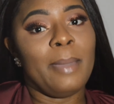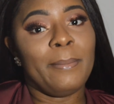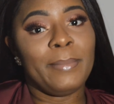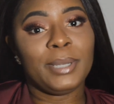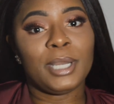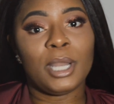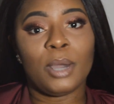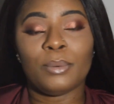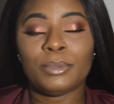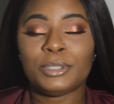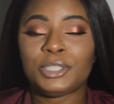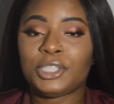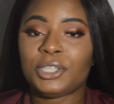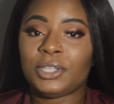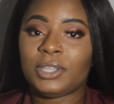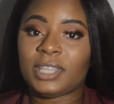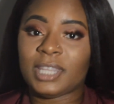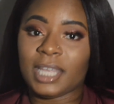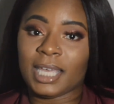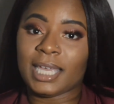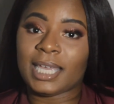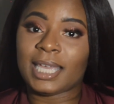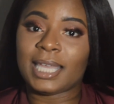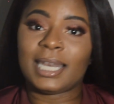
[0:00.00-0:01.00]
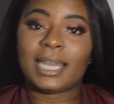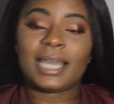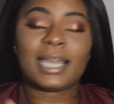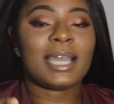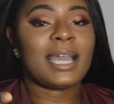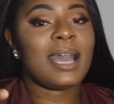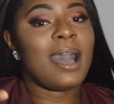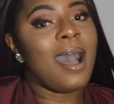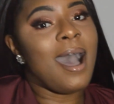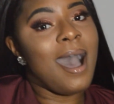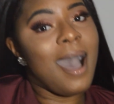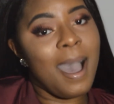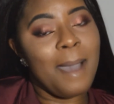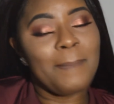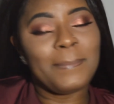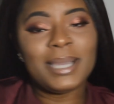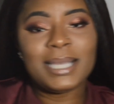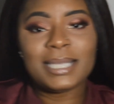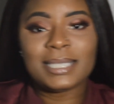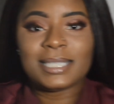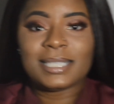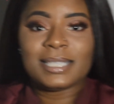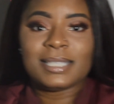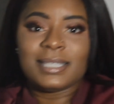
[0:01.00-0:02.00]
me know what you think in the
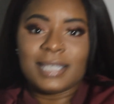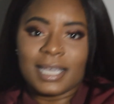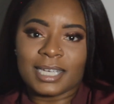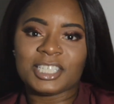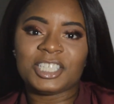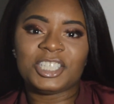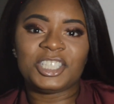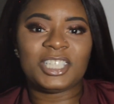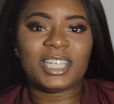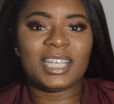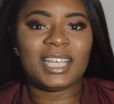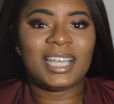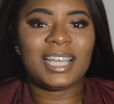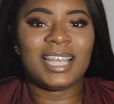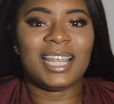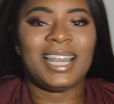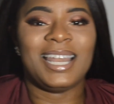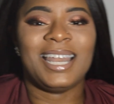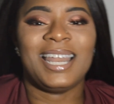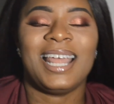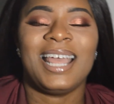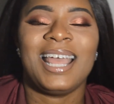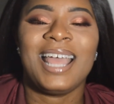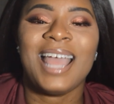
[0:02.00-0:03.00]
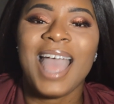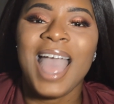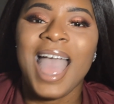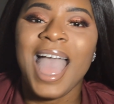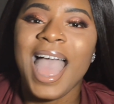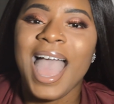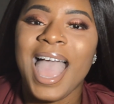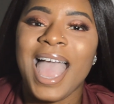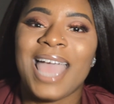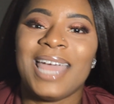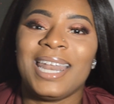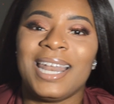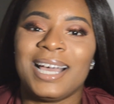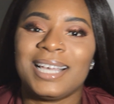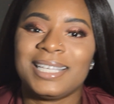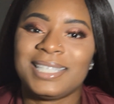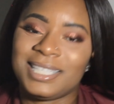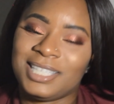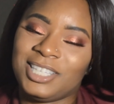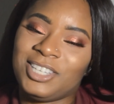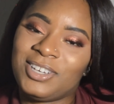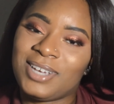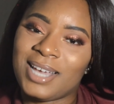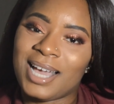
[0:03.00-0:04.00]
comment section. And I'll
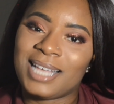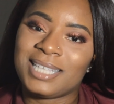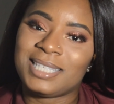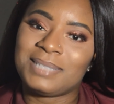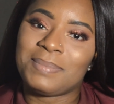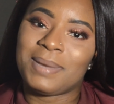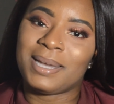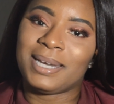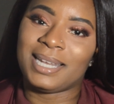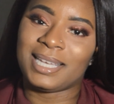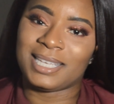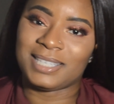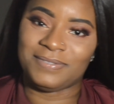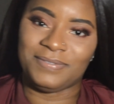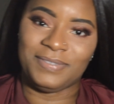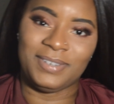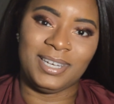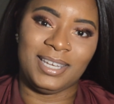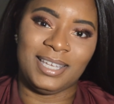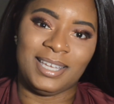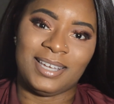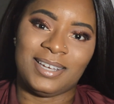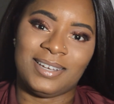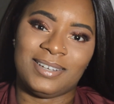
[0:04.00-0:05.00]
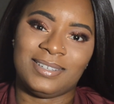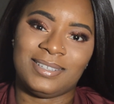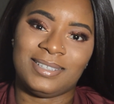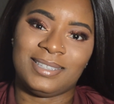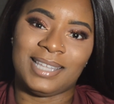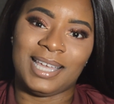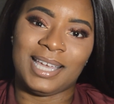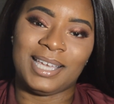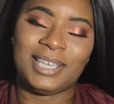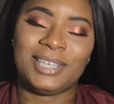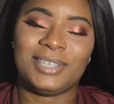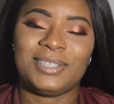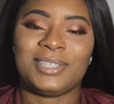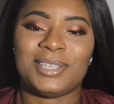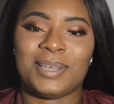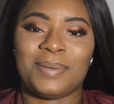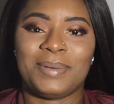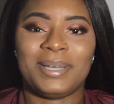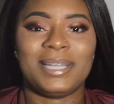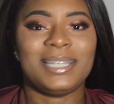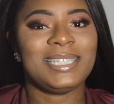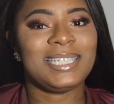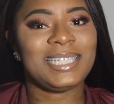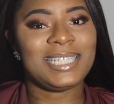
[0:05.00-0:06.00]
see you guys in my next video. Thank you so
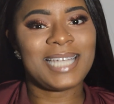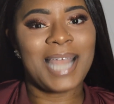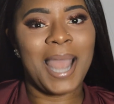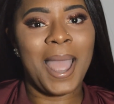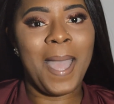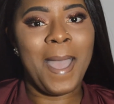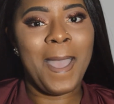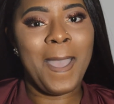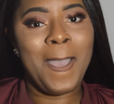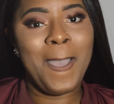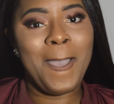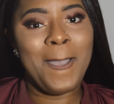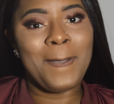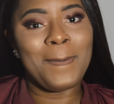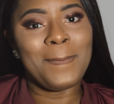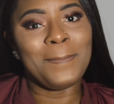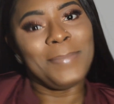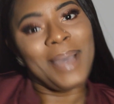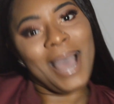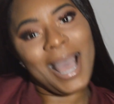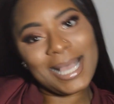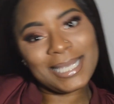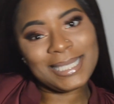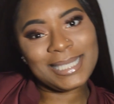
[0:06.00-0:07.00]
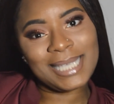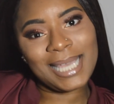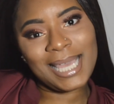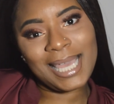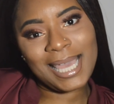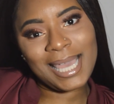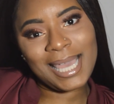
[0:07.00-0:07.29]
much. Bye, sis.